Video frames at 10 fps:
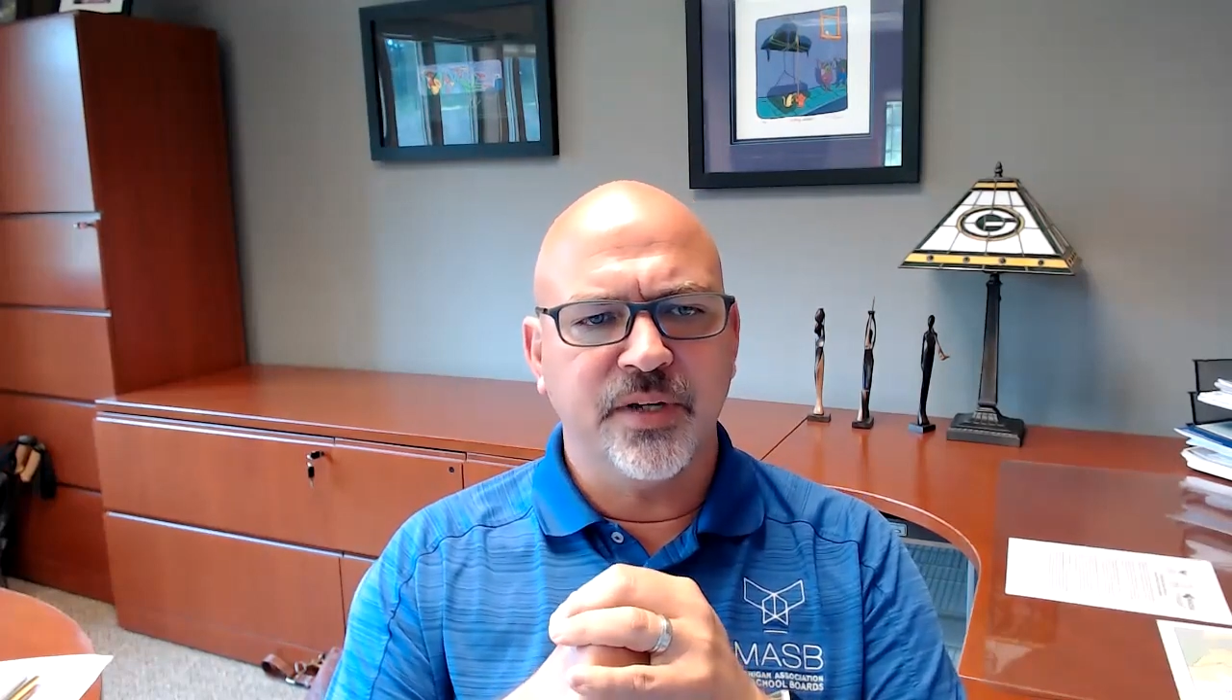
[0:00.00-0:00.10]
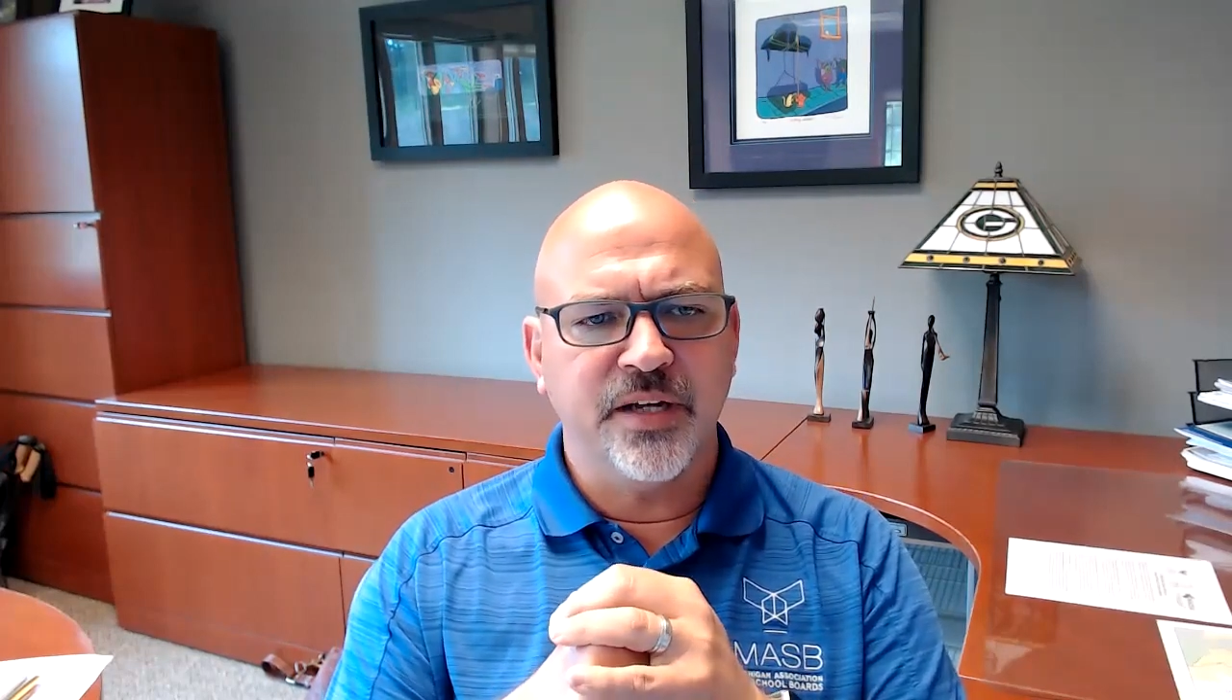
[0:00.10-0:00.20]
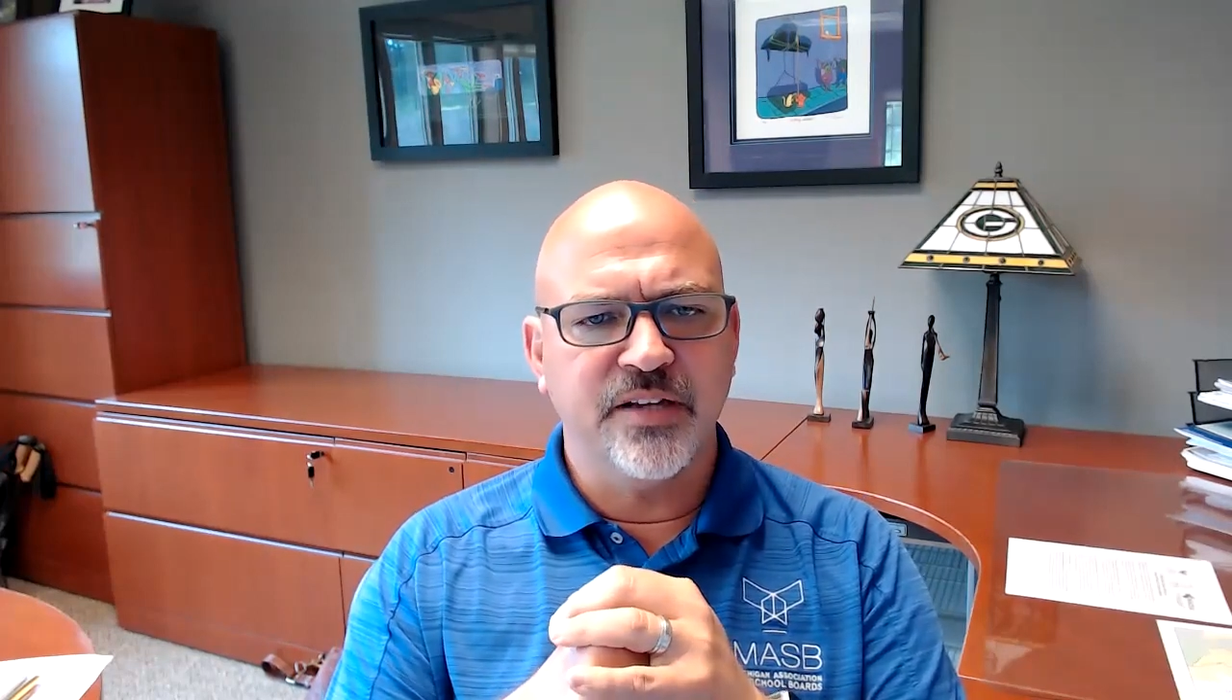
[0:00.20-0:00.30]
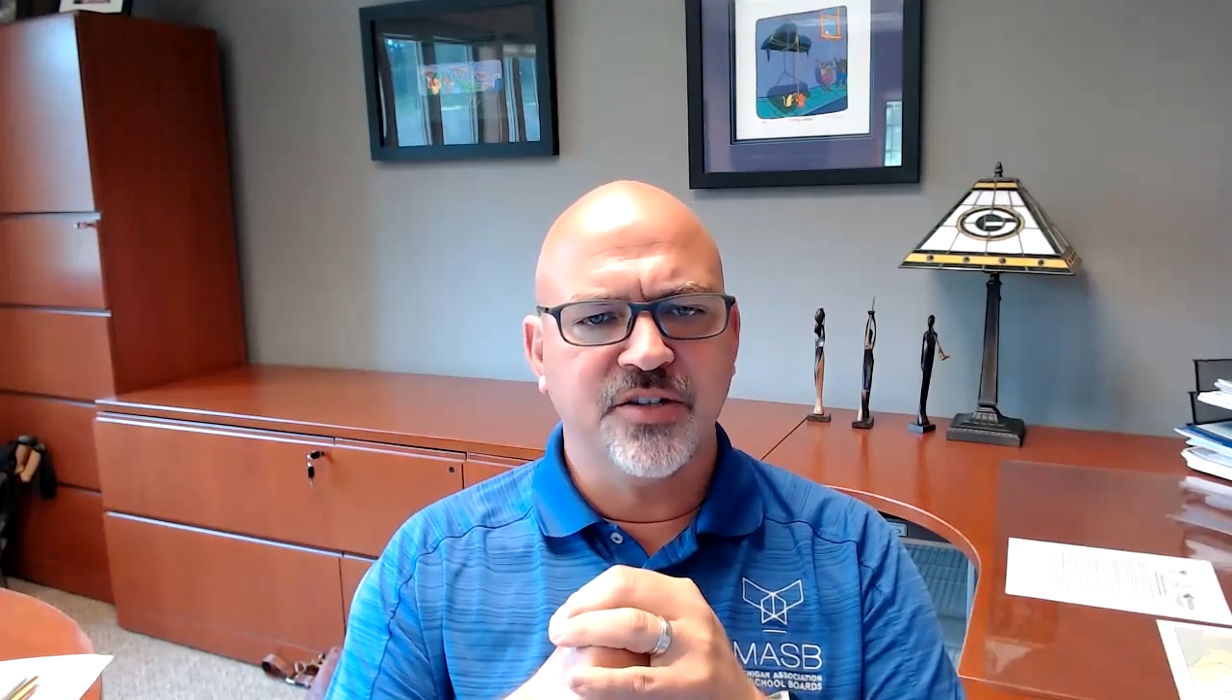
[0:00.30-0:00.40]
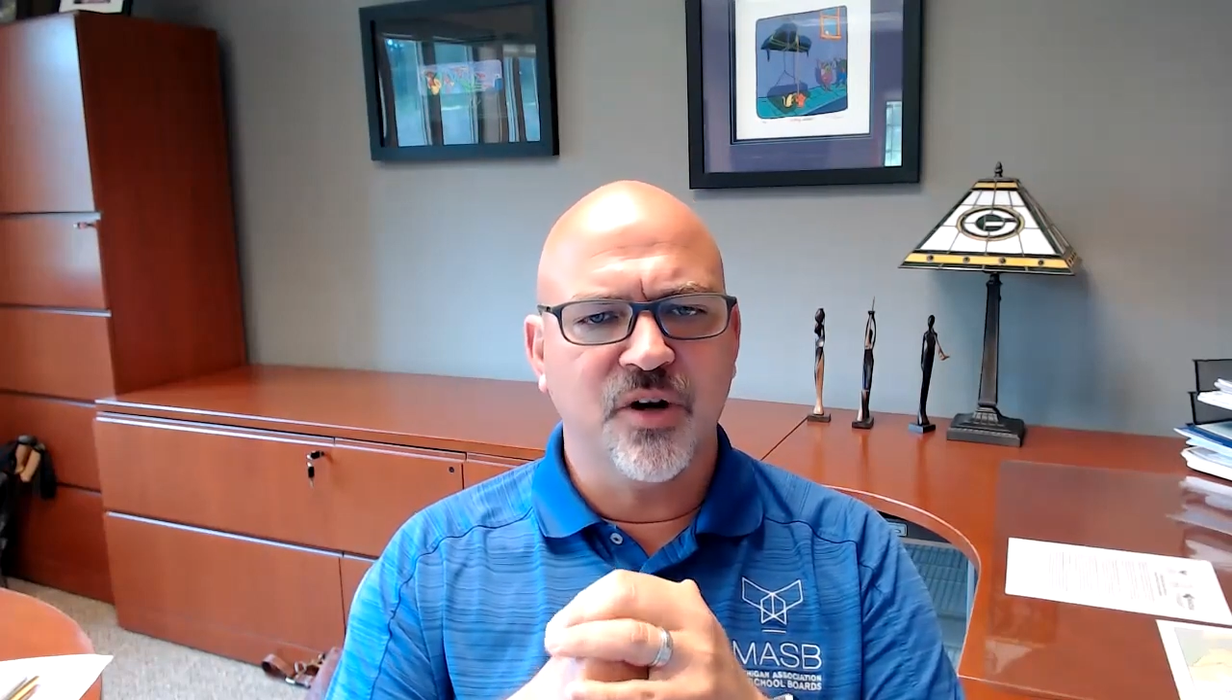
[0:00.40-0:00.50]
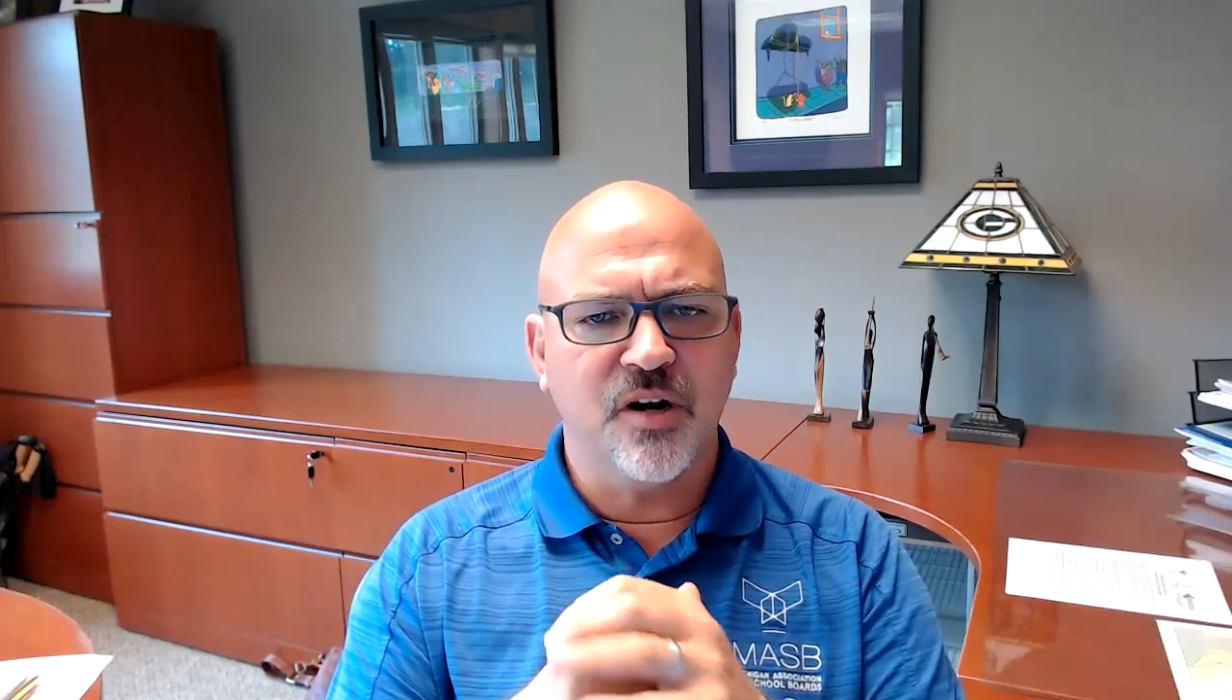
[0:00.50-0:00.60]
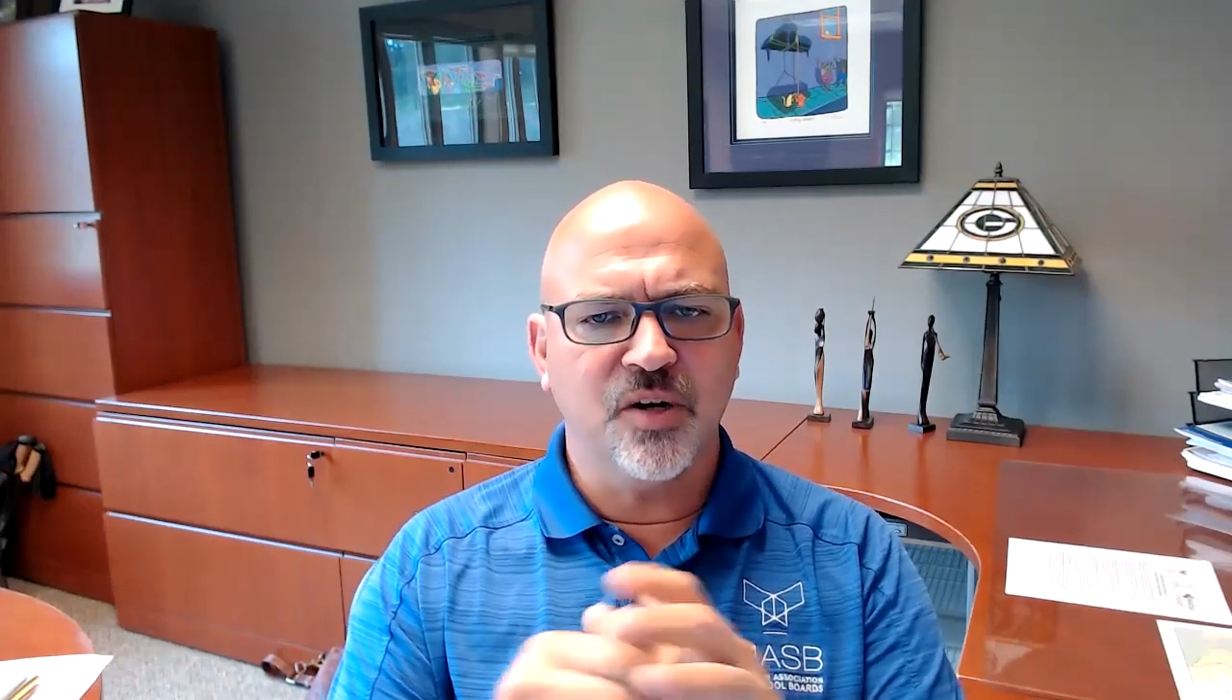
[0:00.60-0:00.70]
as you're